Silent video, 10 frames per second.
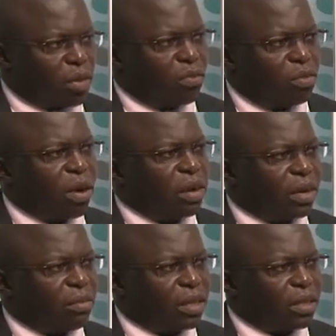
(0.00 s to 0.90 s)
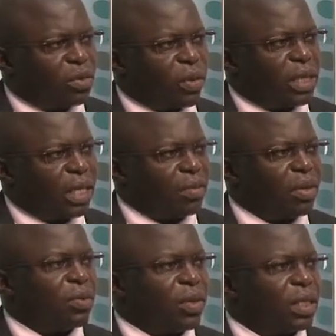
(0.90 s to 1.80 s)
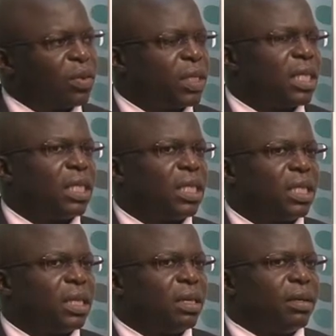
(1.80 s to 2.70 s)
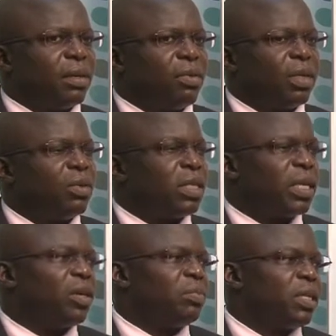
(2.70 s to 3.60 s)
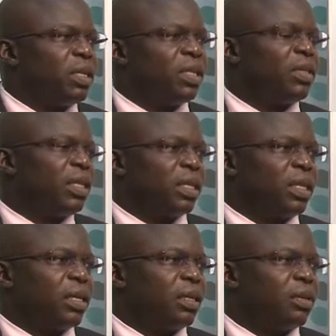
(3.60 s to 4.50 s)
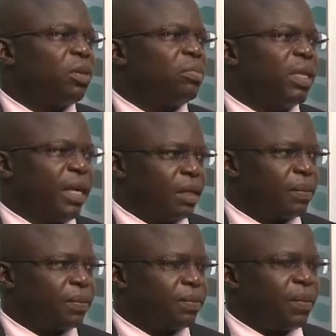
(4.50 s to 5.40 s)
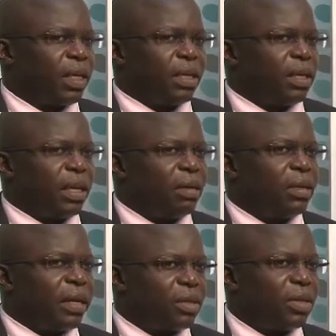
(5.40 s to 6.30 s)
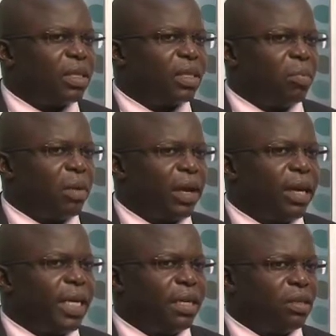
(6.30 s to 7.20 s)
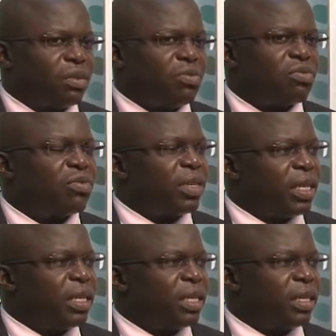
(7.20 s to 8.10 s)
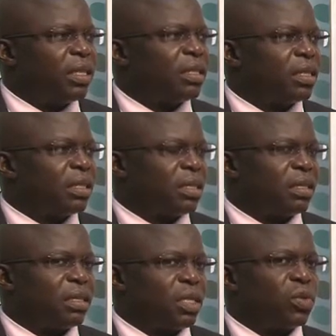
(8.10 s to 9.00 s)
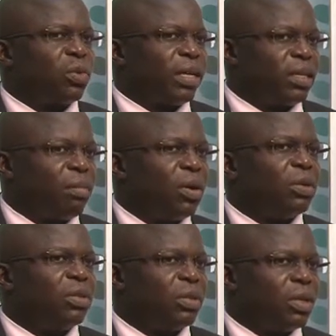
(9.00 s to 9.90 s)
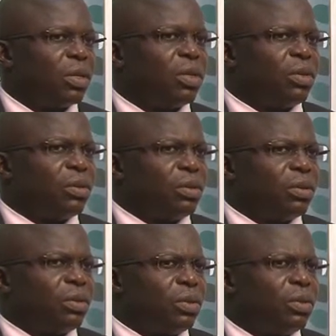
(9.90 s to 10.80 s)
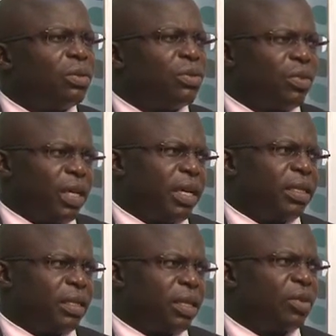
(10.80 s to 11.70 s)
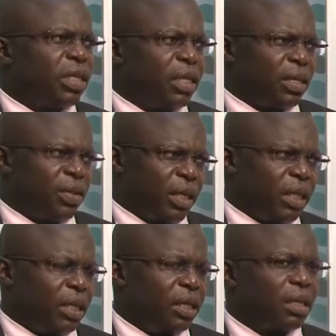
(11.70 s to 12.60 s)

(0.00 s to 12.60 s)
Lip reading: for biodiversity 2011-2020, which was adopted during COP10. Now, that strategic plan really it took us about 2 to 3 years negotiating on it,